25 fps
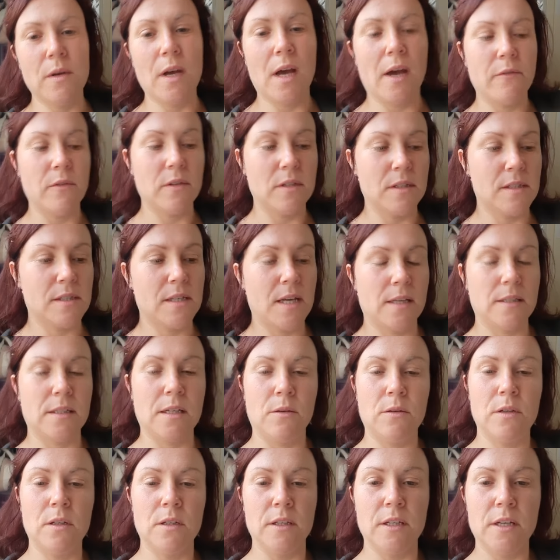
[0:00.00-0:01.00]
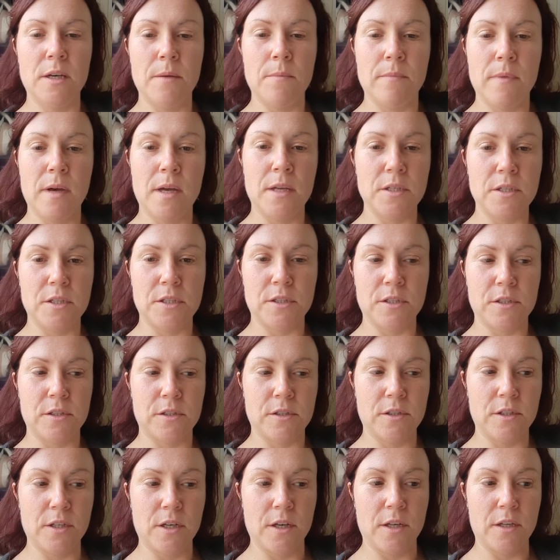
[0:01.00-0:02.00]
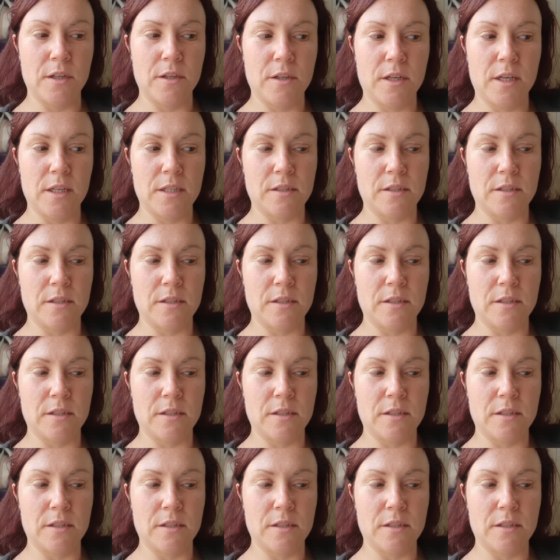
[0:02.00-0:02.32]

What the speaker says: haven't sat down and learnt much, I